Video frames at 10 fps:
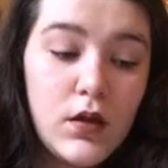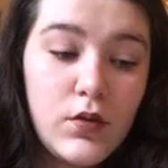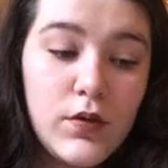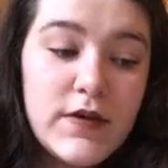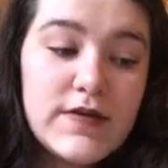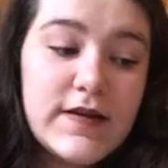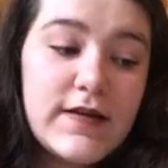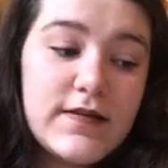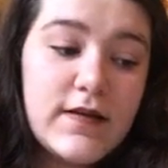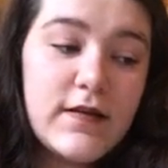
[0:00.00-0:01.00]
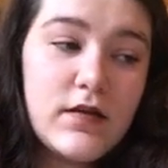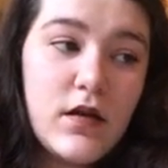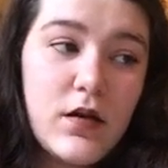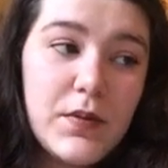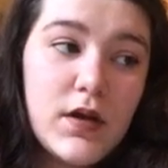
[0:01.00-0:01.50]
When discussing the
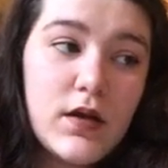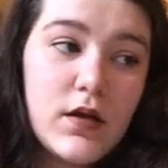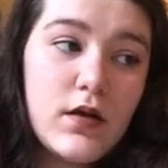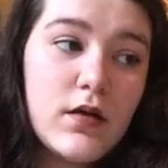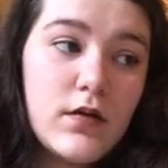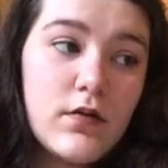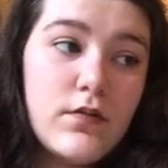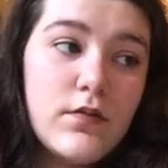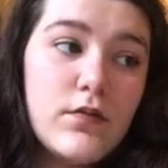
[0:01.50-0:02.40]
topic of